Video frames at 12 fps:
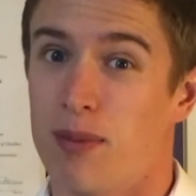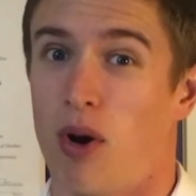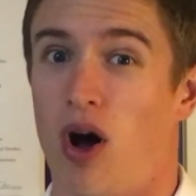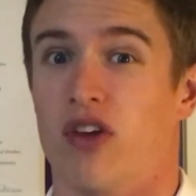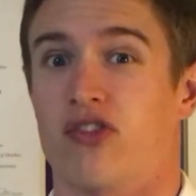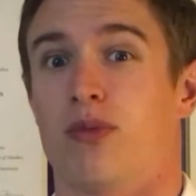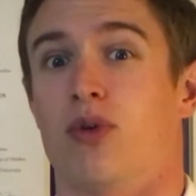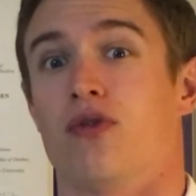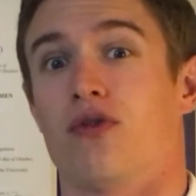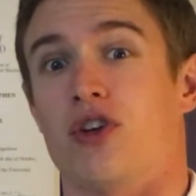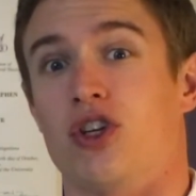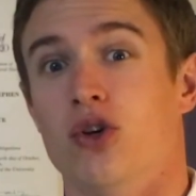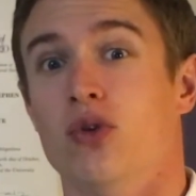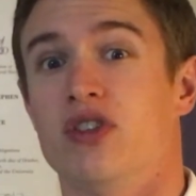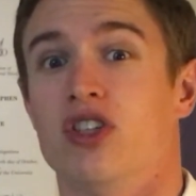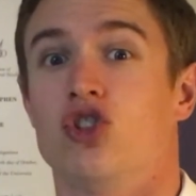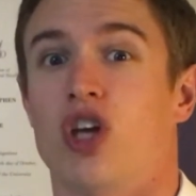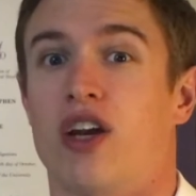possible for you to
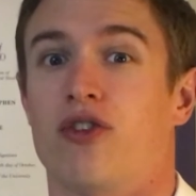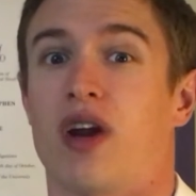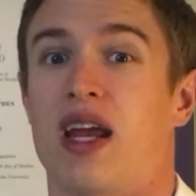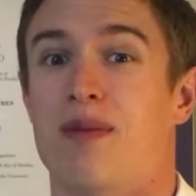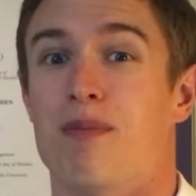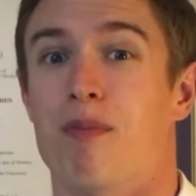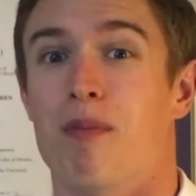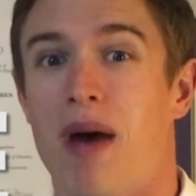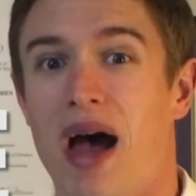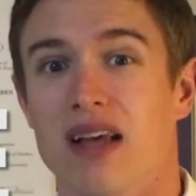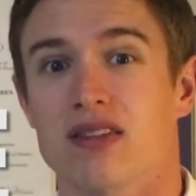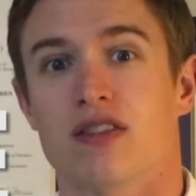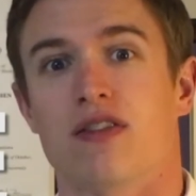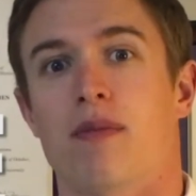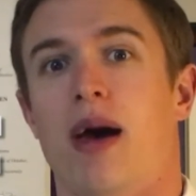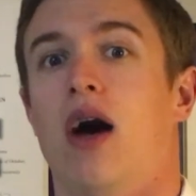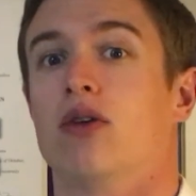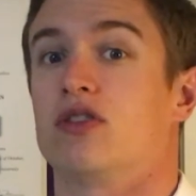generate massive
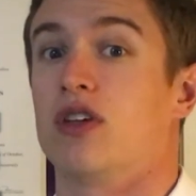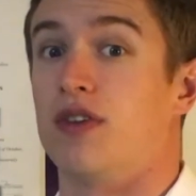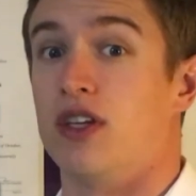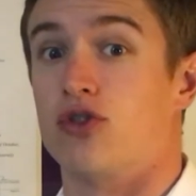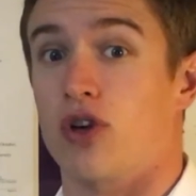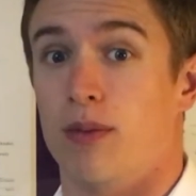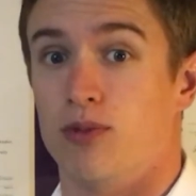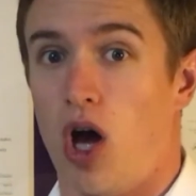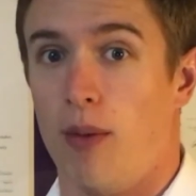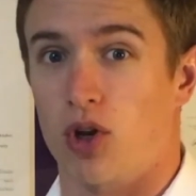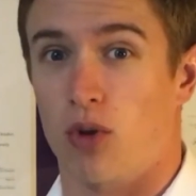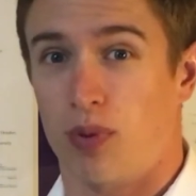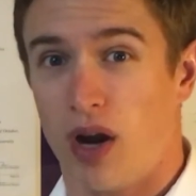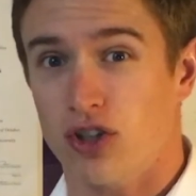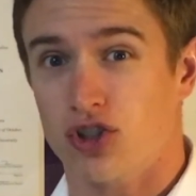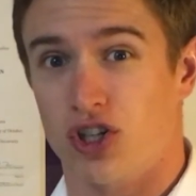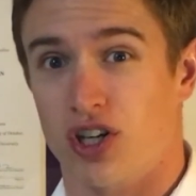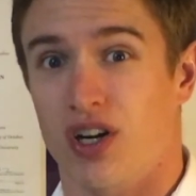amounts of intra abdominal
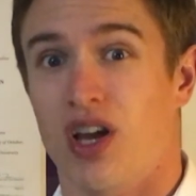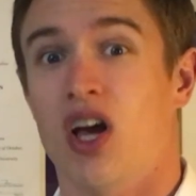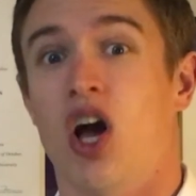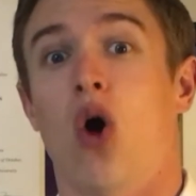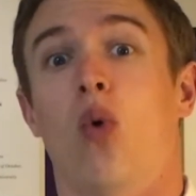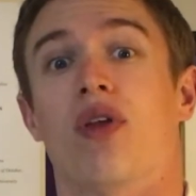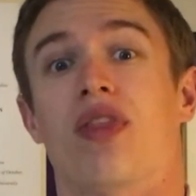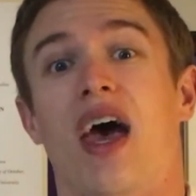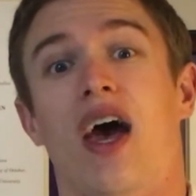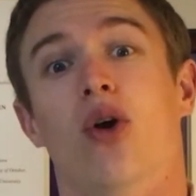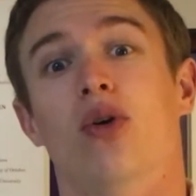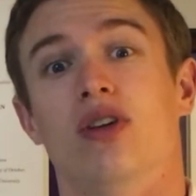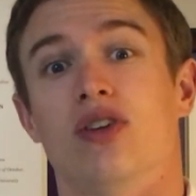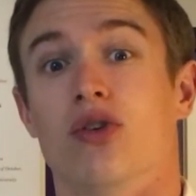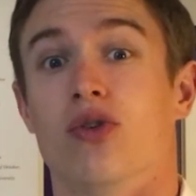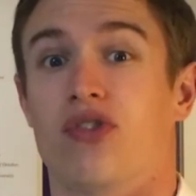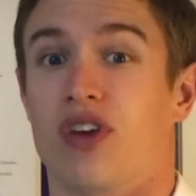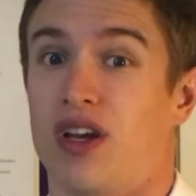pressure without
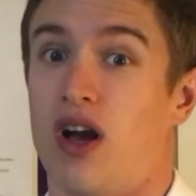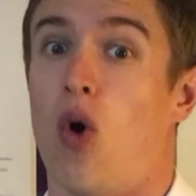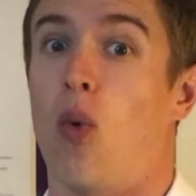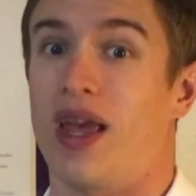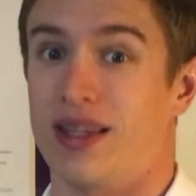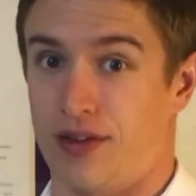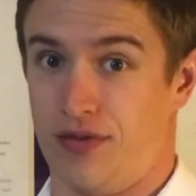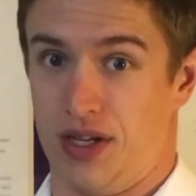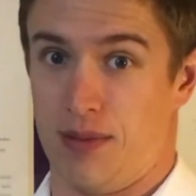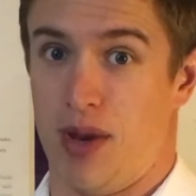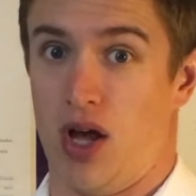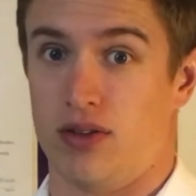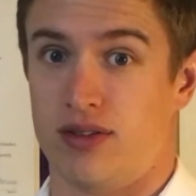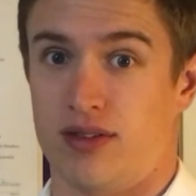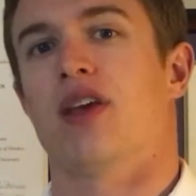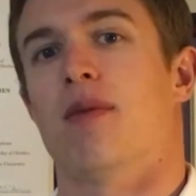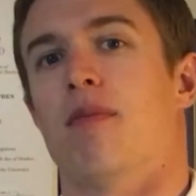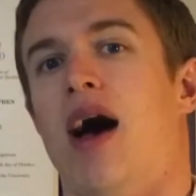using a weightlifting belt.
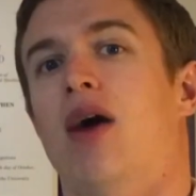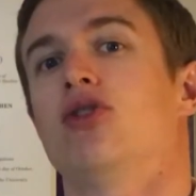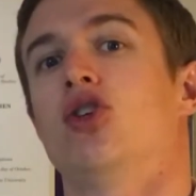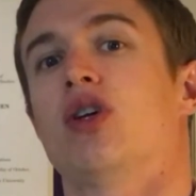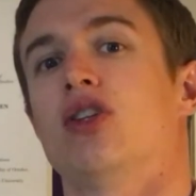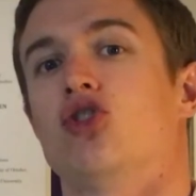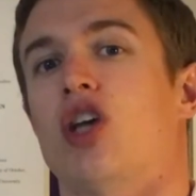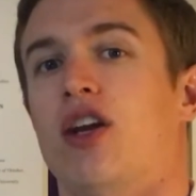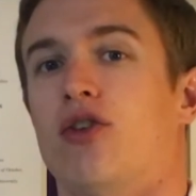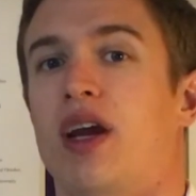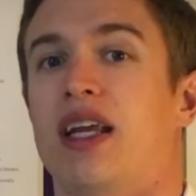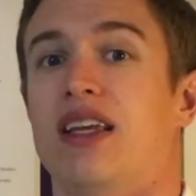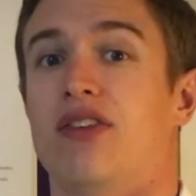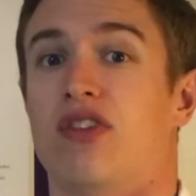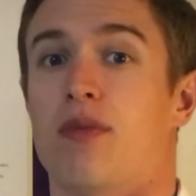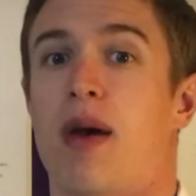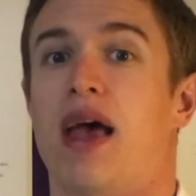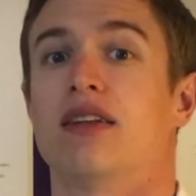The amount you can generate is
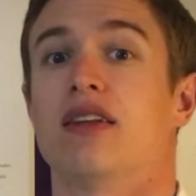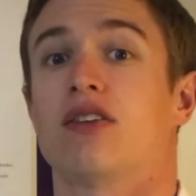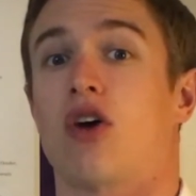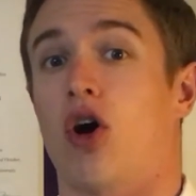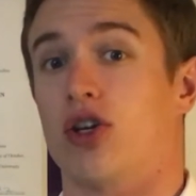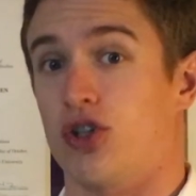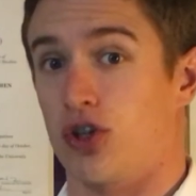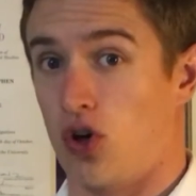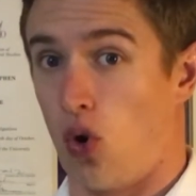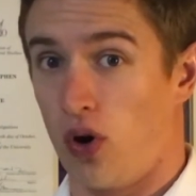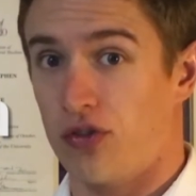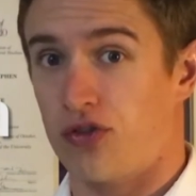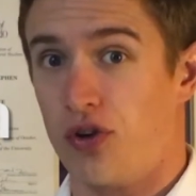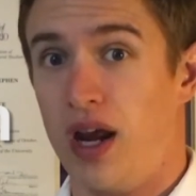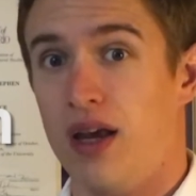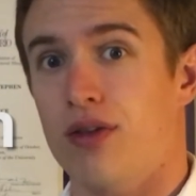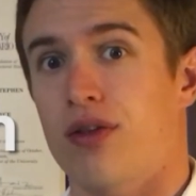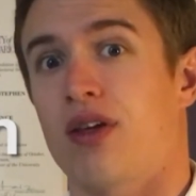dependent on your core
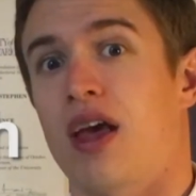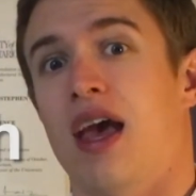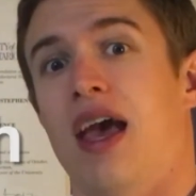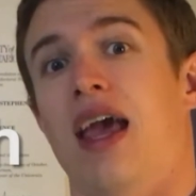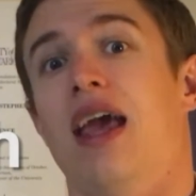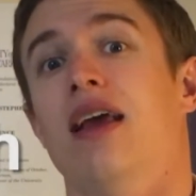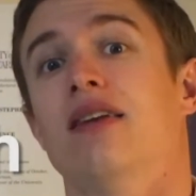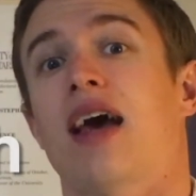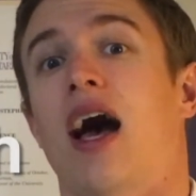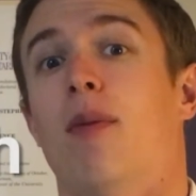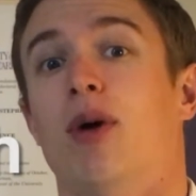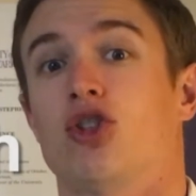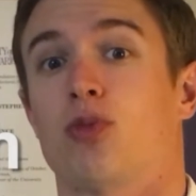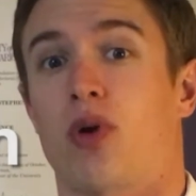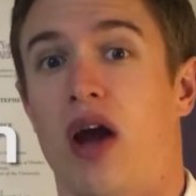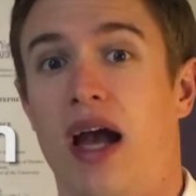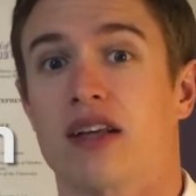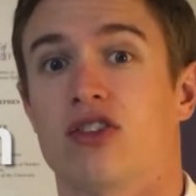strength and how much
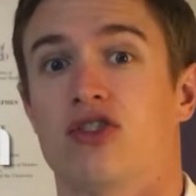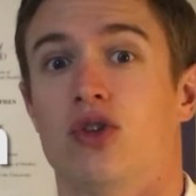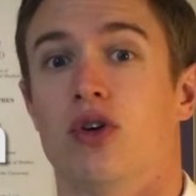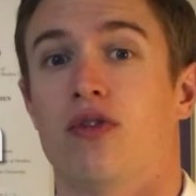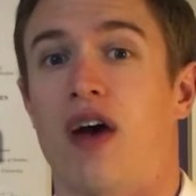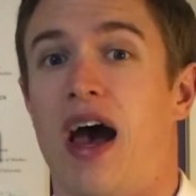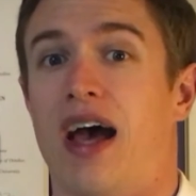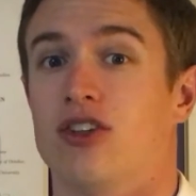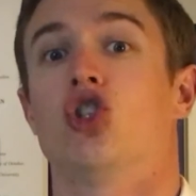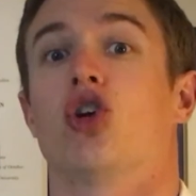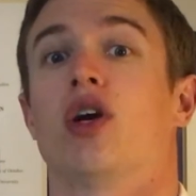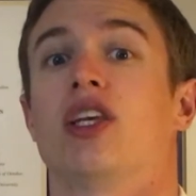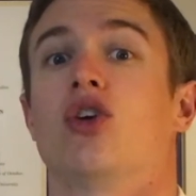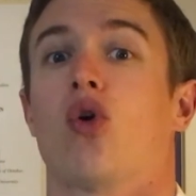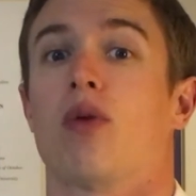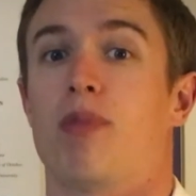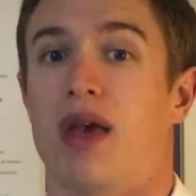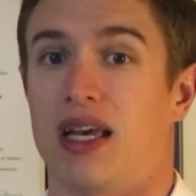practice you have had during
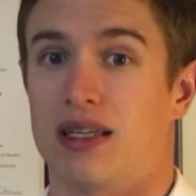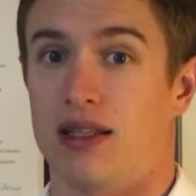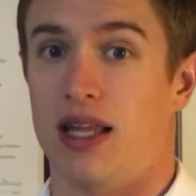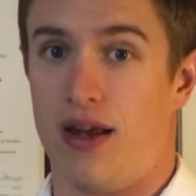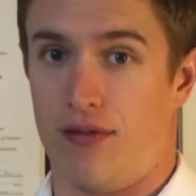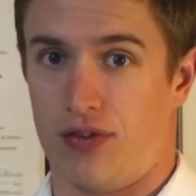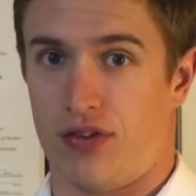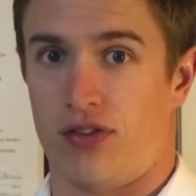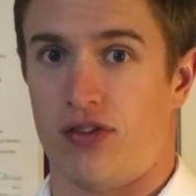your big lifts.